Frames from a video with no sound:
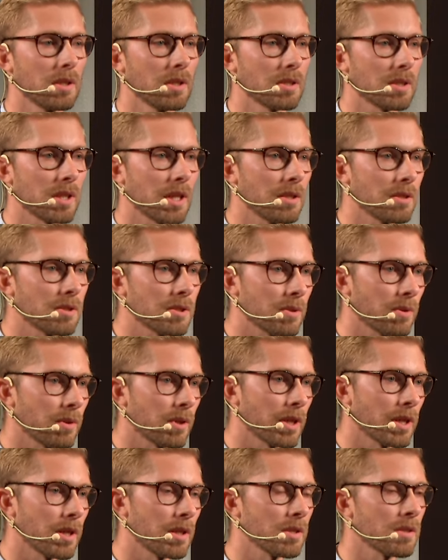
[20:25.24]
changed
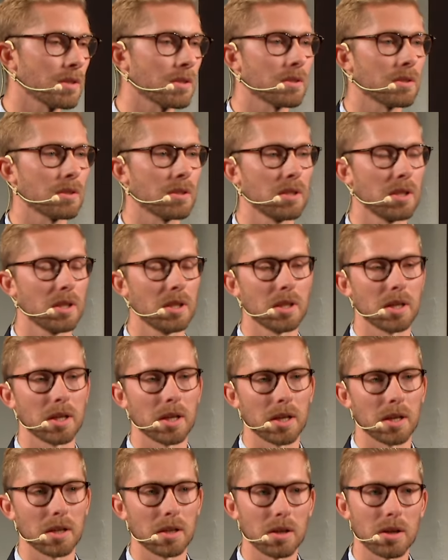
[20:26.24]
orders,
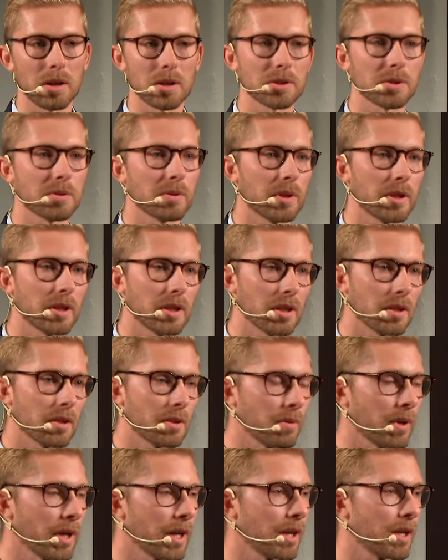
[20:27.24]
large order
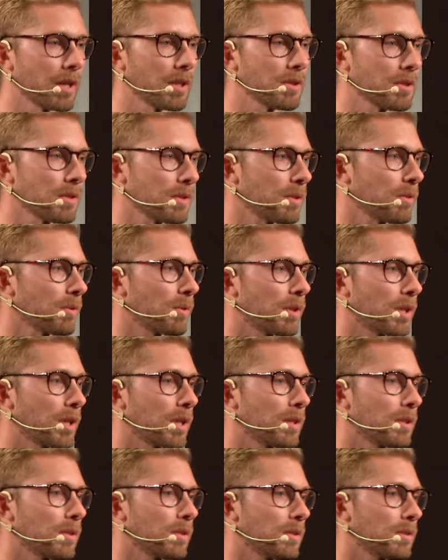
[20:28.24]
inquiries,
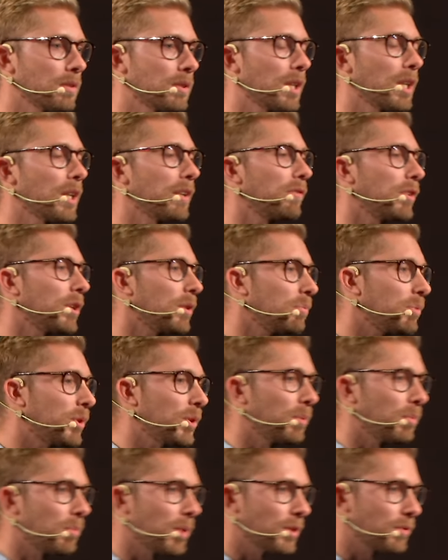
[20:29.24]
or delivery
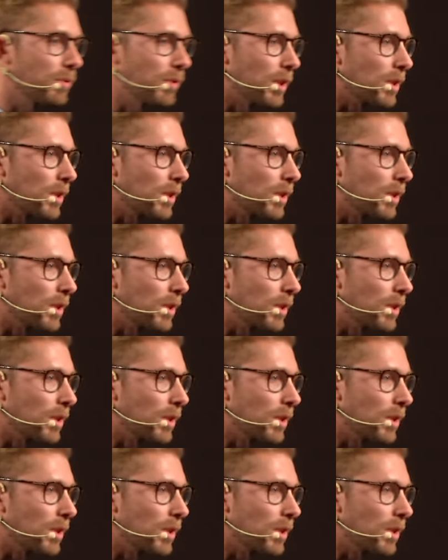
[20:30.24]
improvements, for